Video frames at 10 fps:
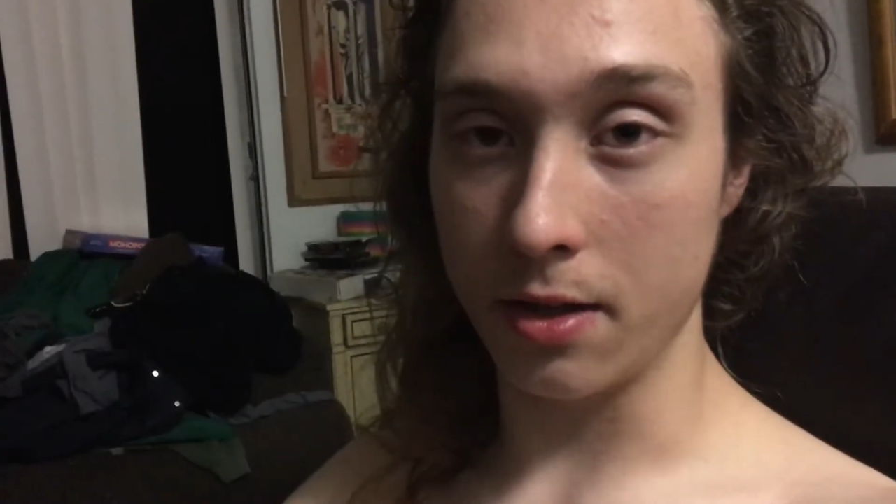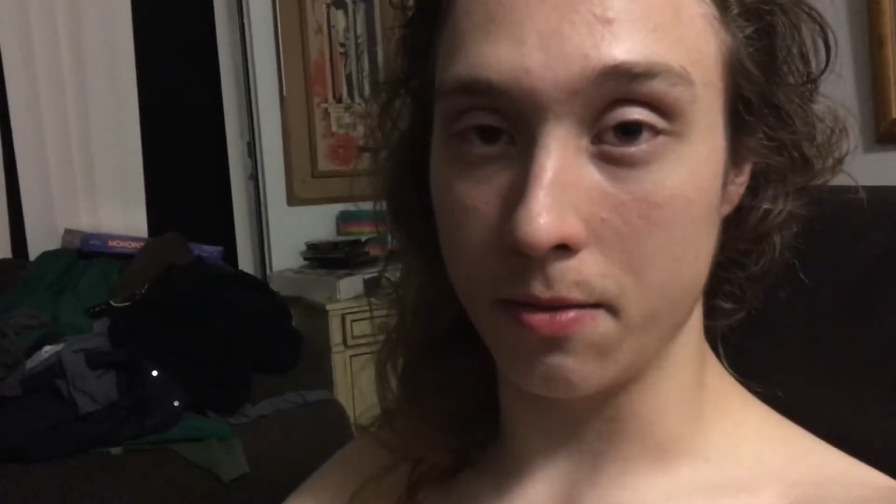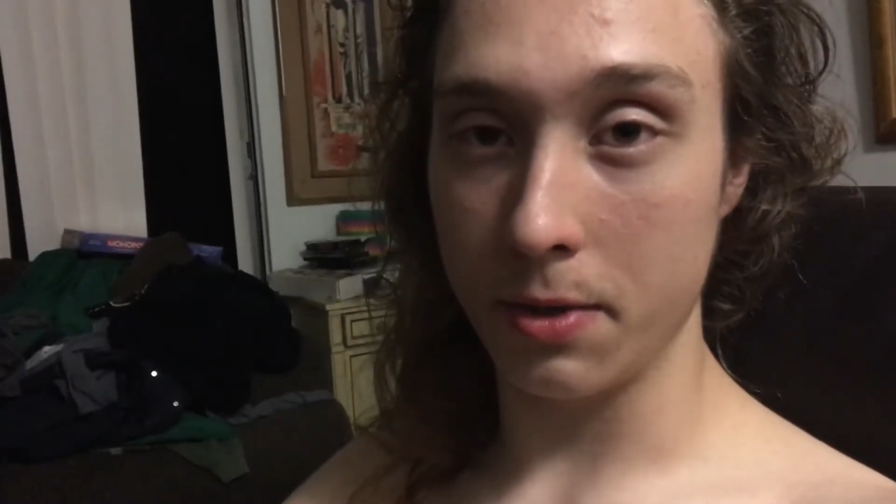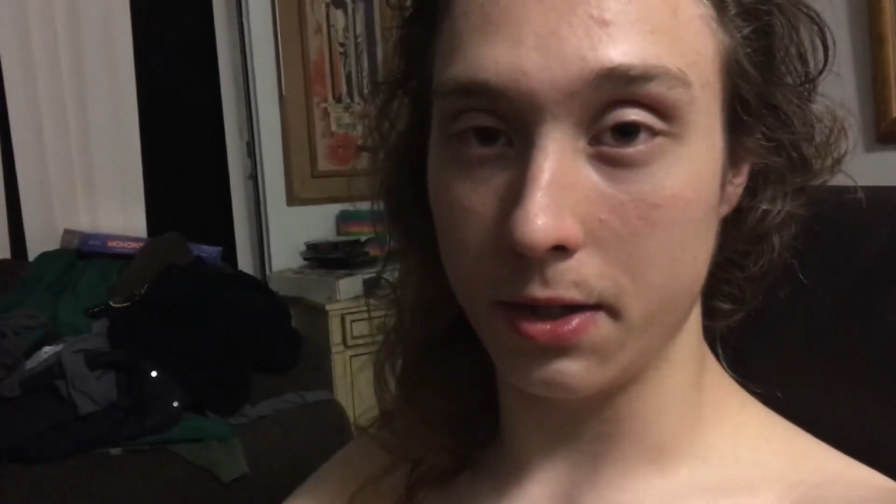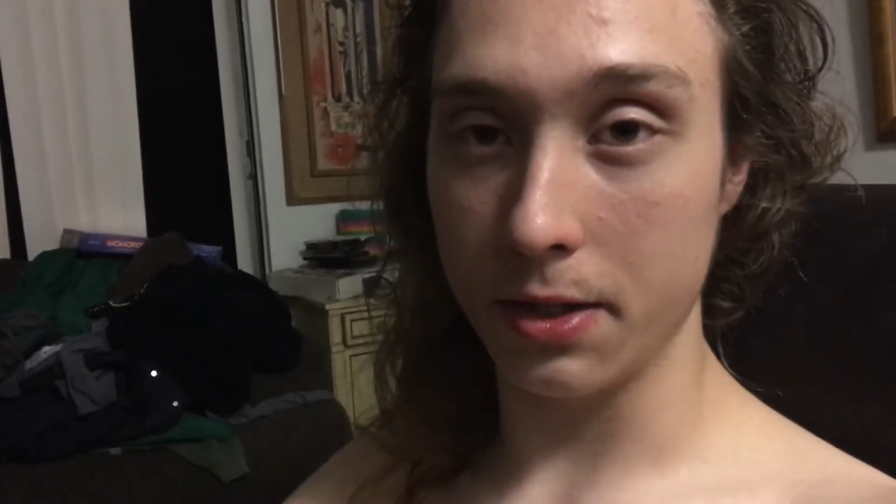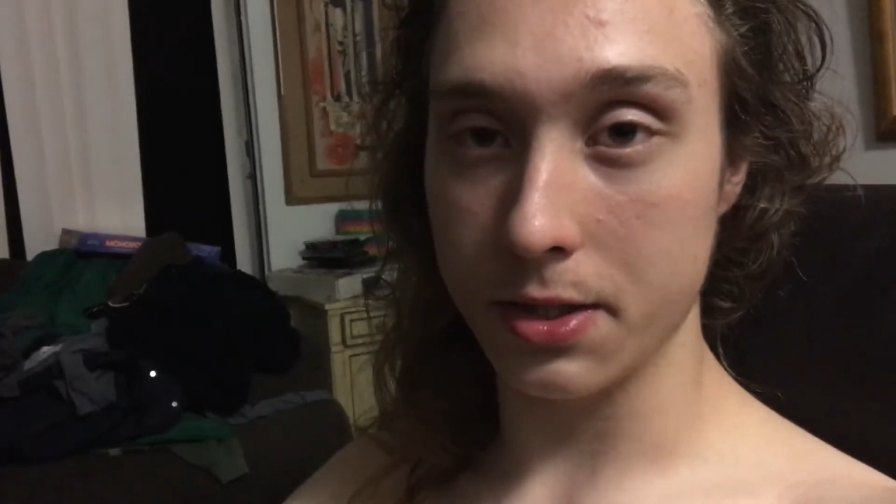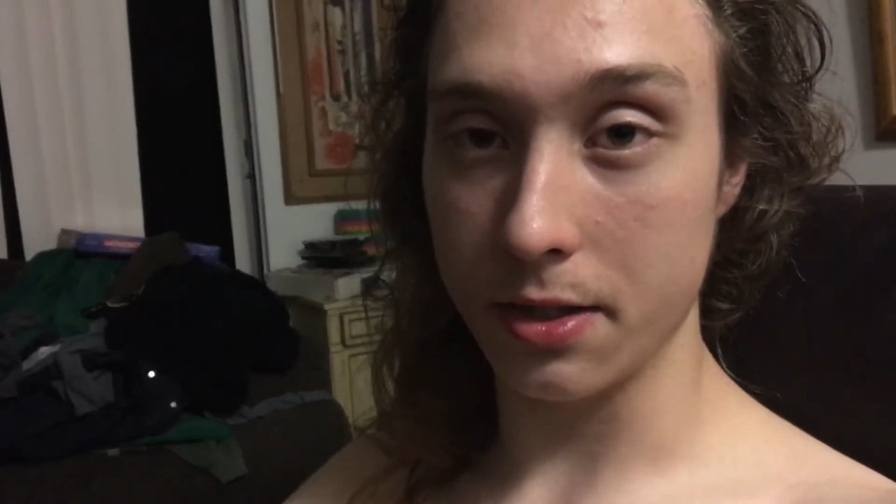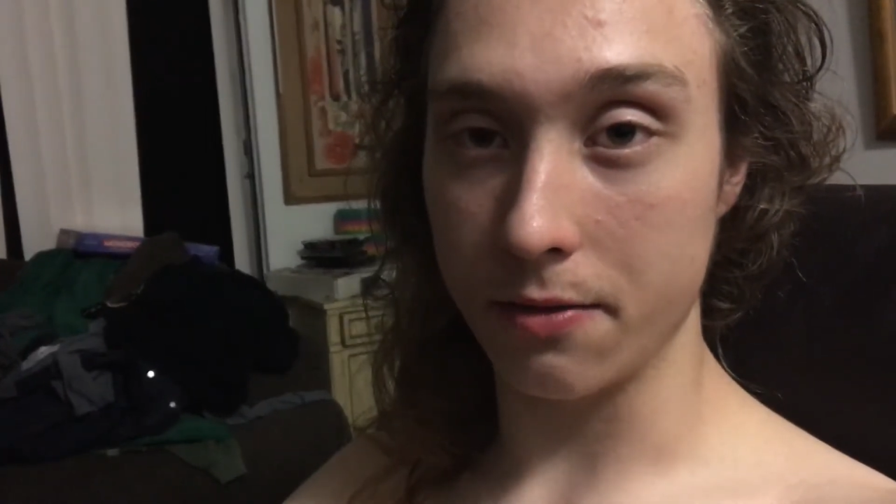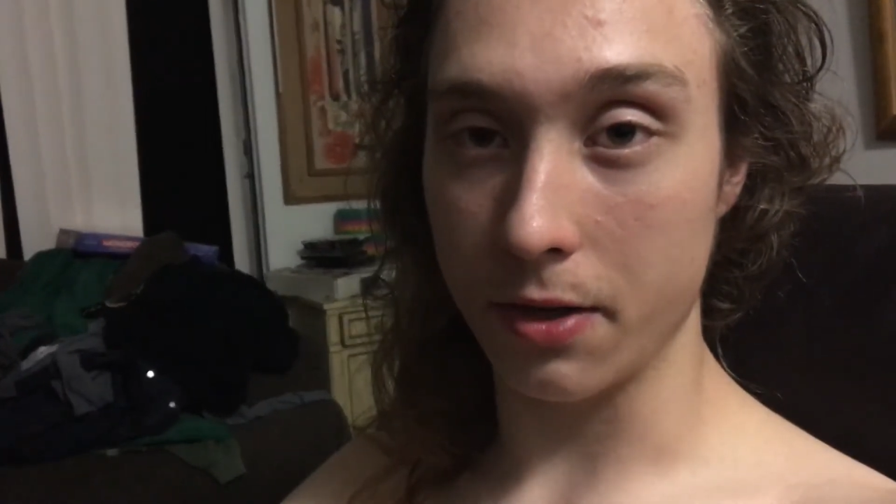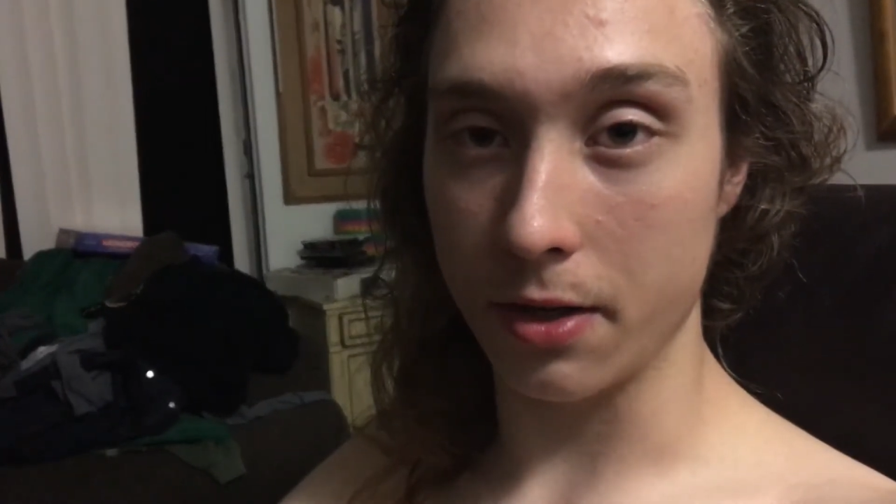them, at least
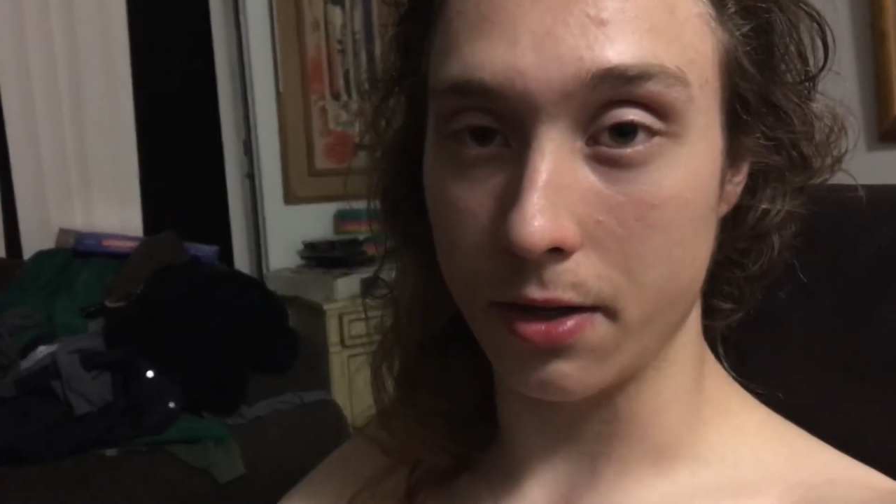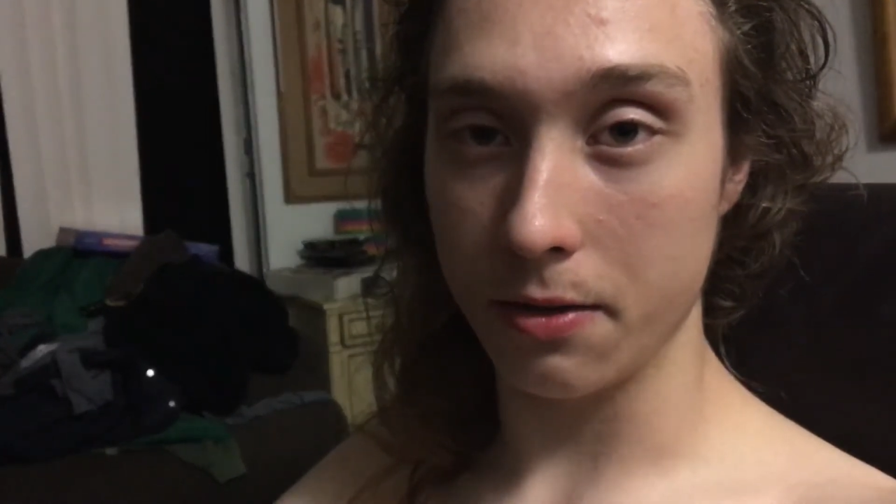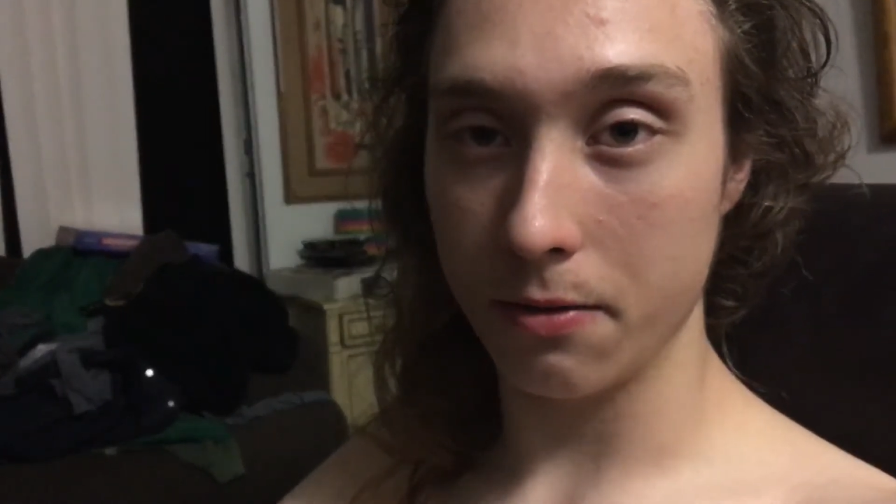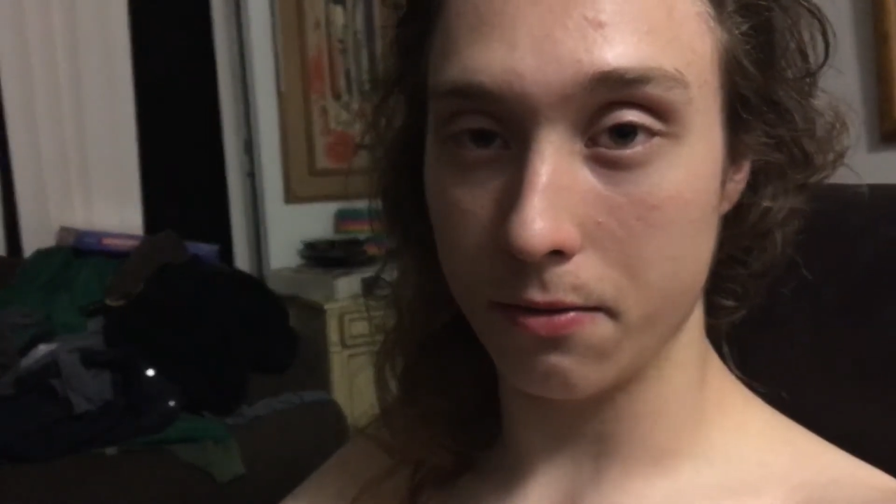at the very...